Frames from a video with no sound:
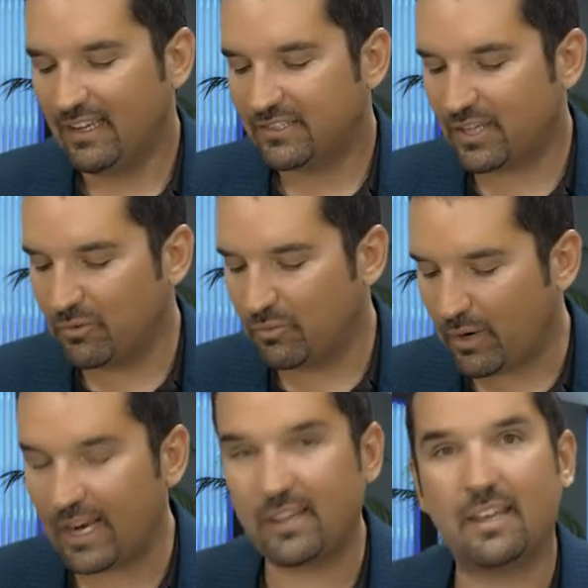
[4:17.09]
So
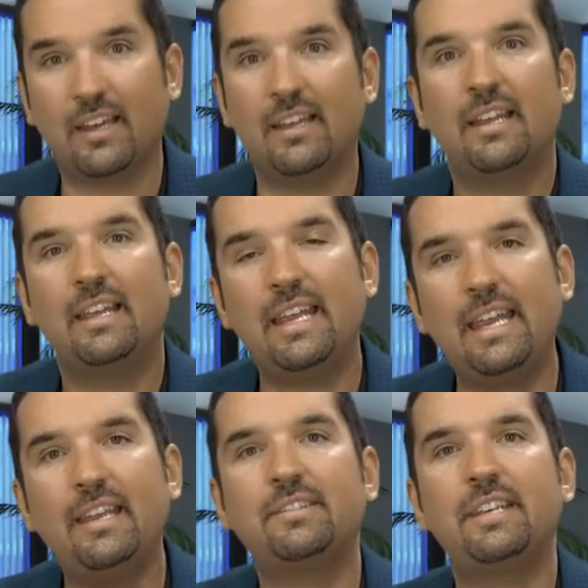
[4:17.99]
one of the
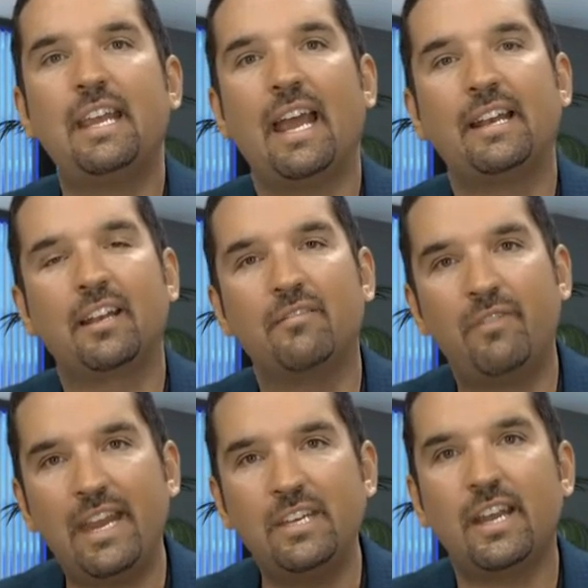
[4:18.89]
easy and
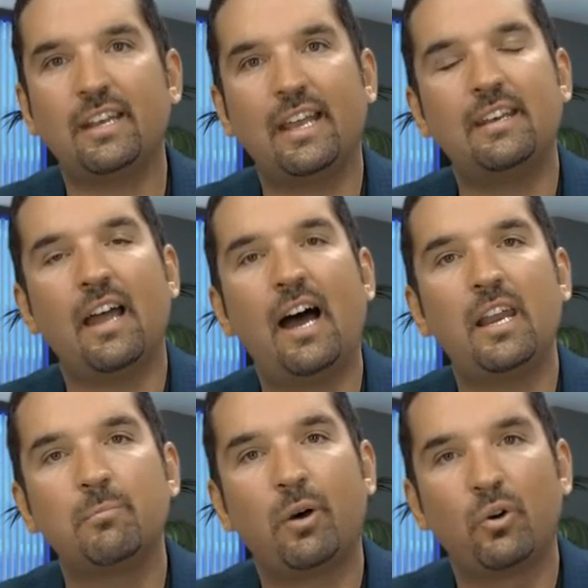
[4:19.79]
convenient and
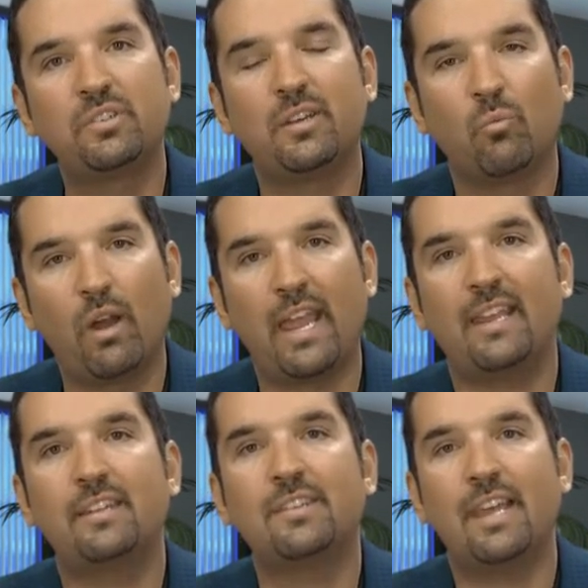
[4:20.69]
non-imposing
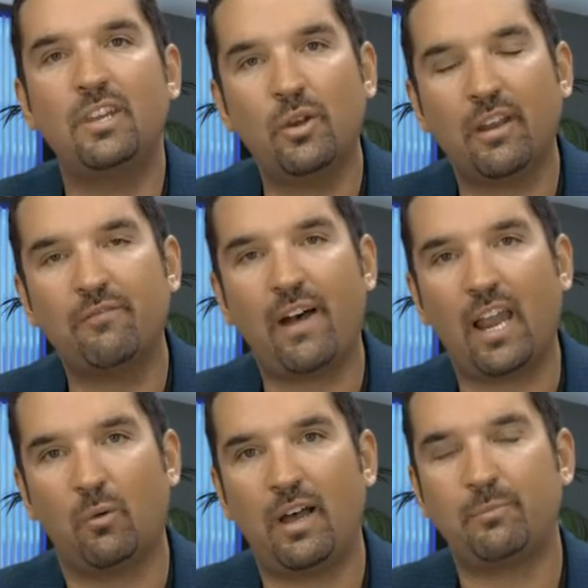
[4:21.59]
ways that you can
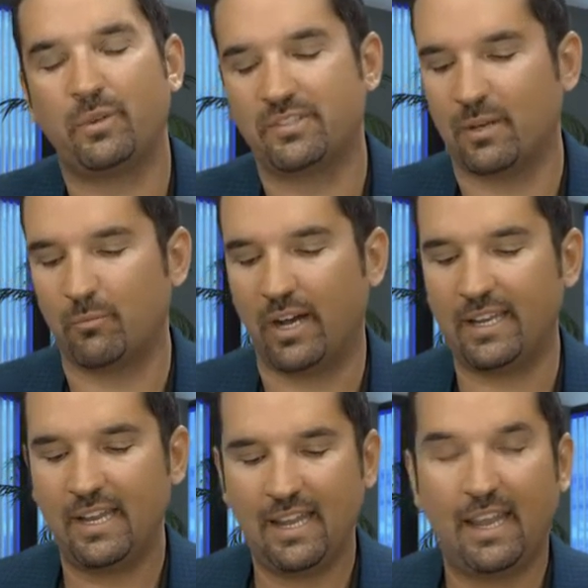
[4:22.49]
follow up with
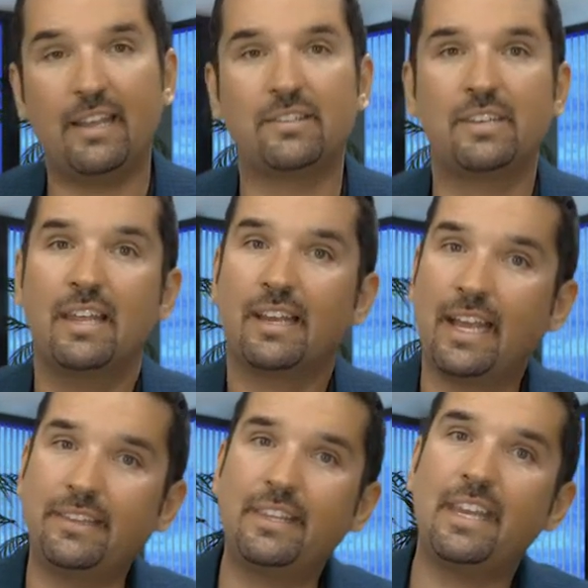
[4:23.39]
someone is
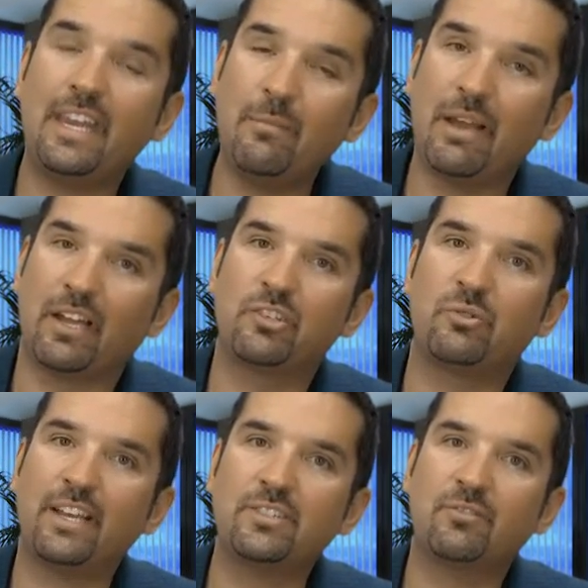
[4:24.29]
get the email
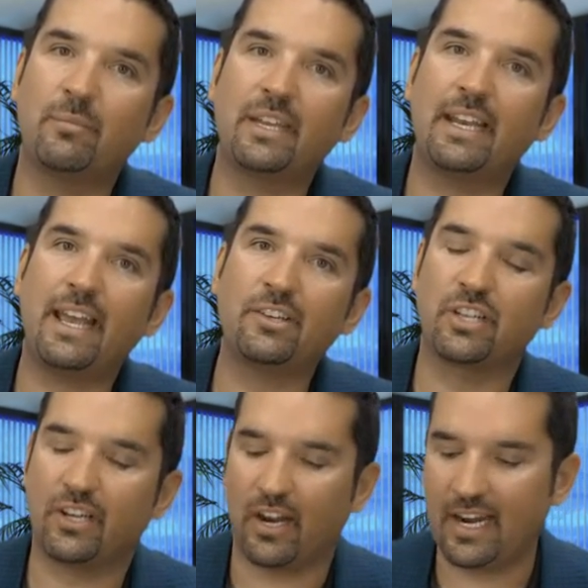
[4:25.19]
address from the
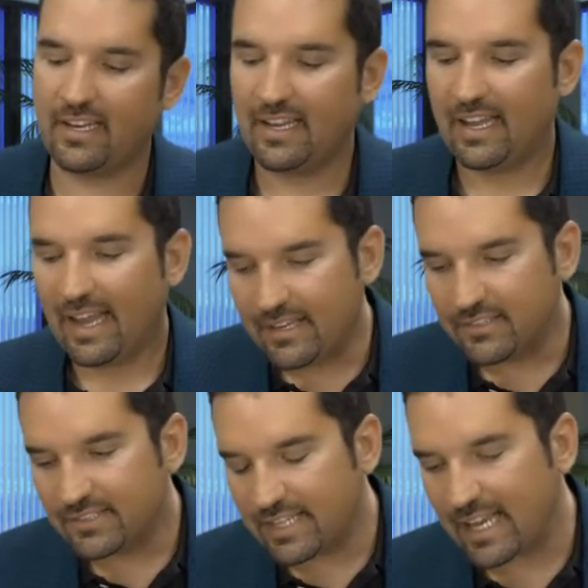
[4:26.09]
connection card and
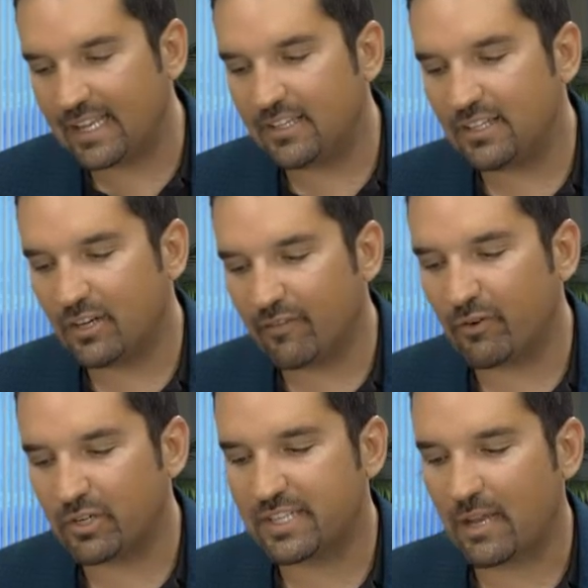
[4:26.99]
send your
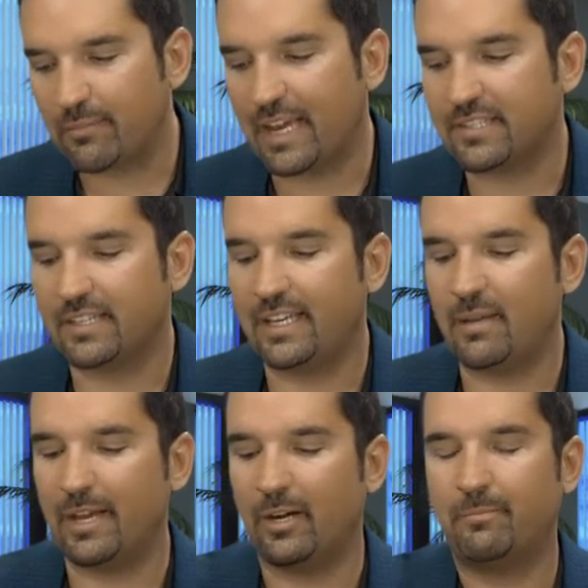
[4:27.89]
first-time guest an
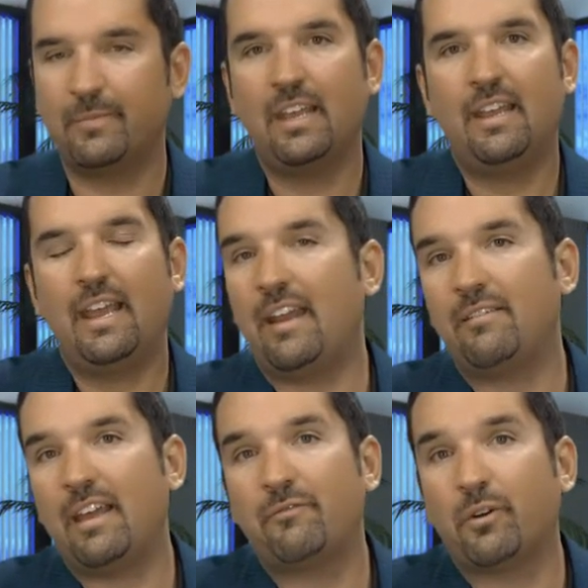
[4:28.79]
email.
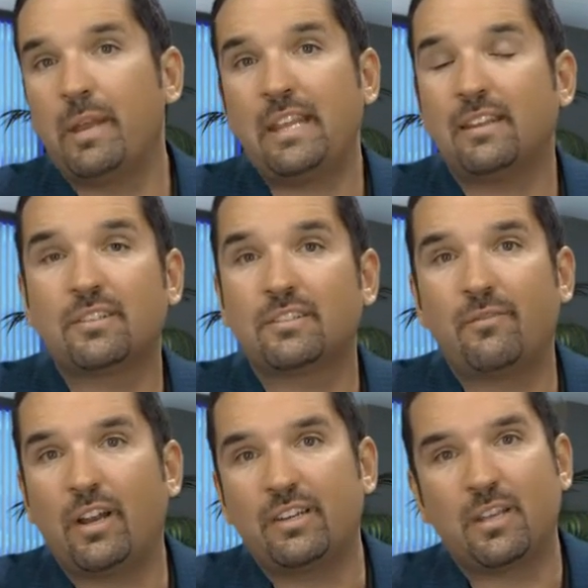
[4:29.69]
And for me, this is a
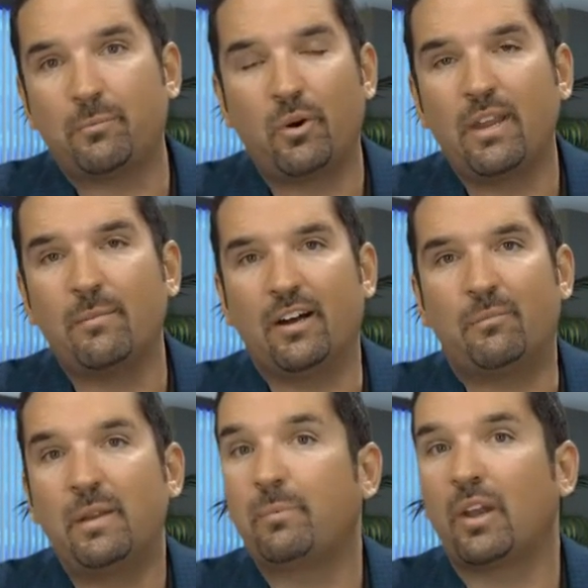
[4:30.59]
very simple email.
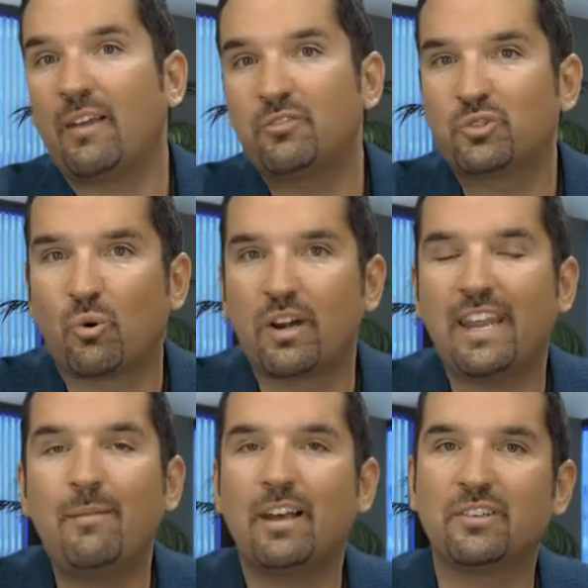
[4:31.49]
People love short
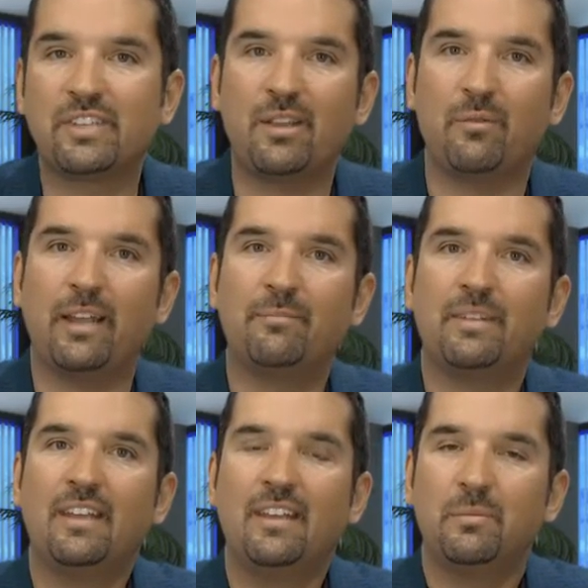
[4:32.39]
emails anyway.
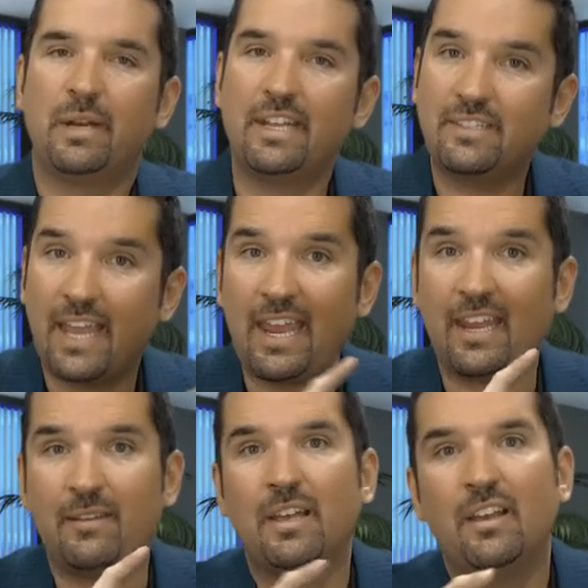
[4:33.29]
But it's,
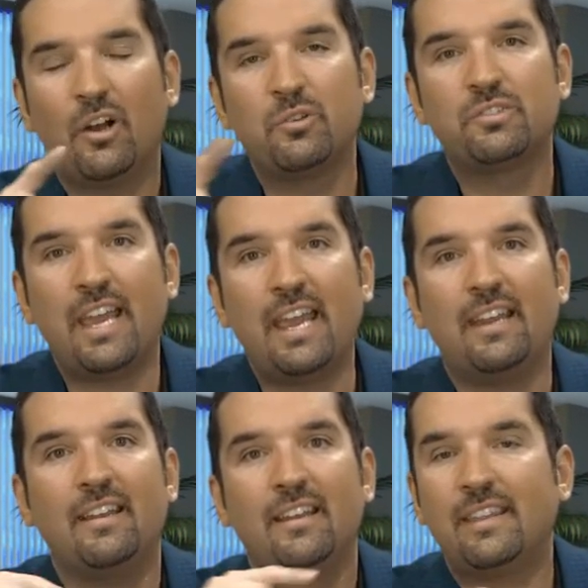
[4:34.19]
hey,
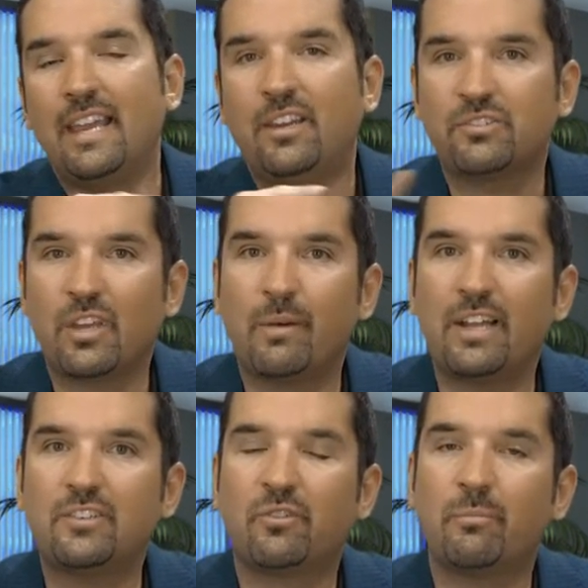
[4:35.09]
Jose, thank you so
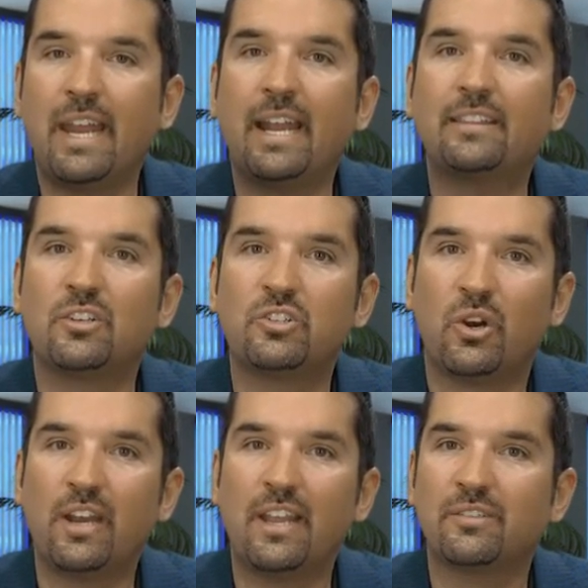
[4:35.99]
much for being at the
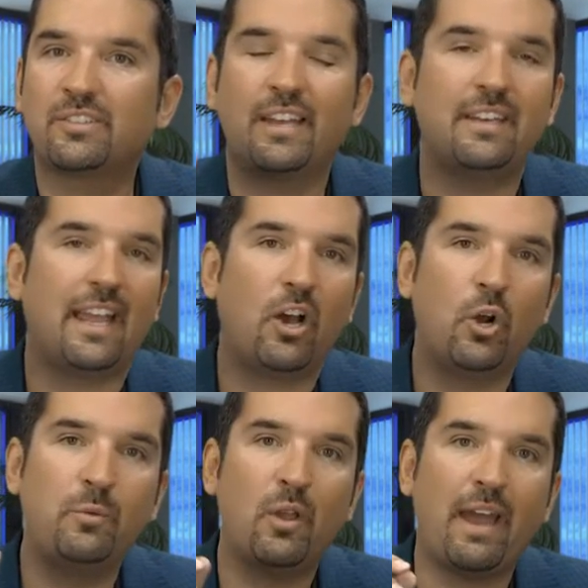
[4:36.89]
Journey on Sunday. I
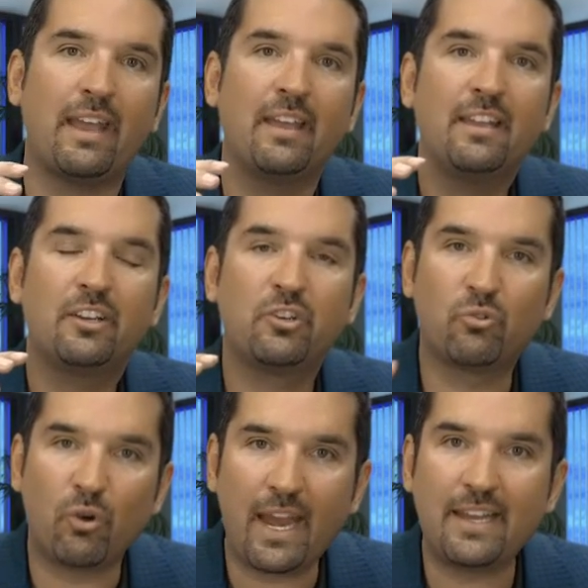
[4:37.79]
hope you had a
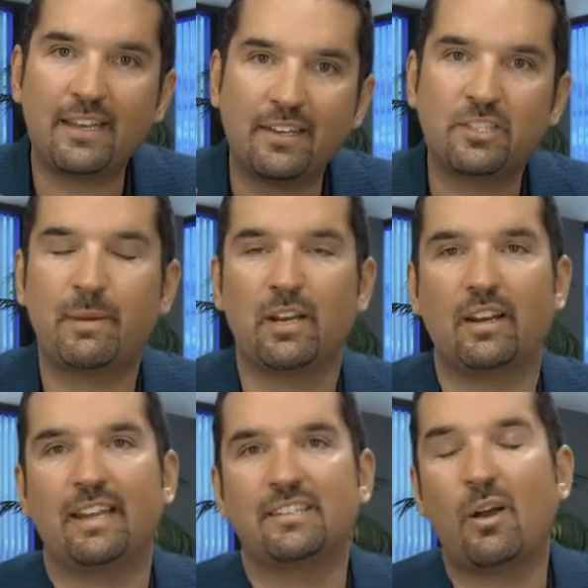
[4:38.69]
great
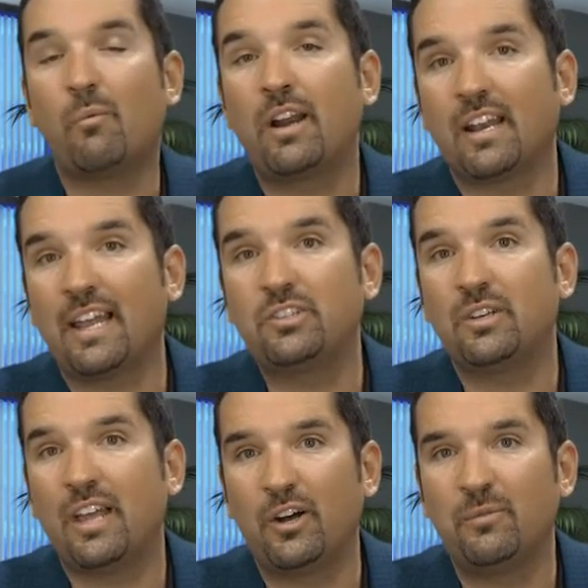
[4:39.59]
experience. I wanted to let you
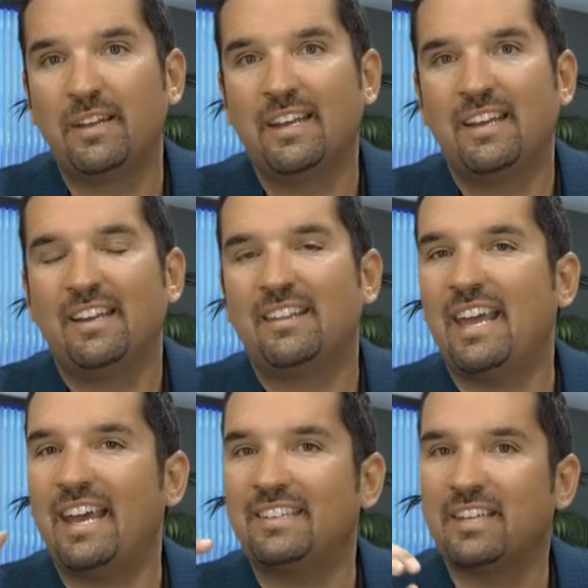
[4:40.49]
know
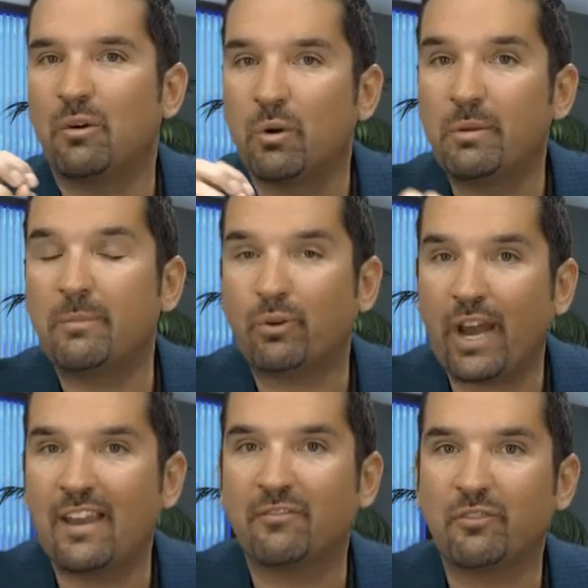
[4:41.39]
that we'll be
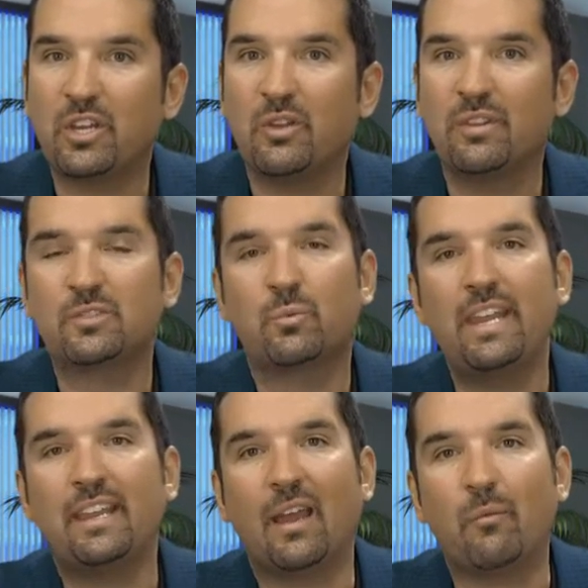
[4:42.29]
praying for you this
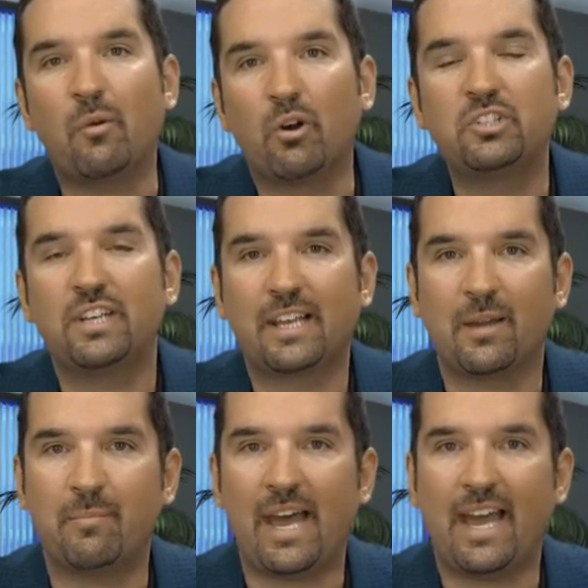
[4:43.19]
week and we want you to
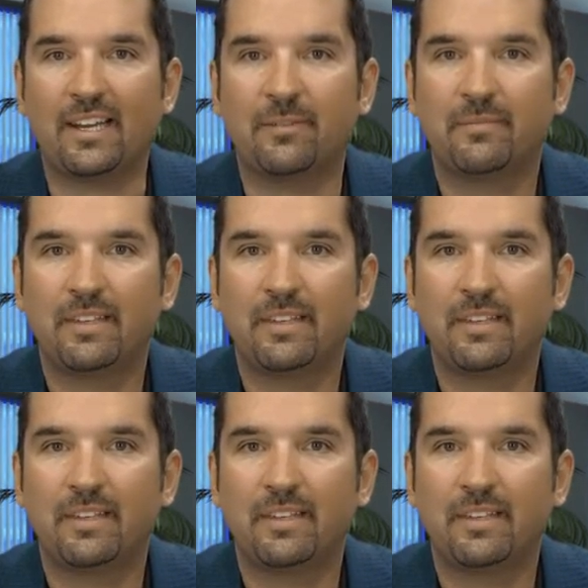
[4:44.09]
come back.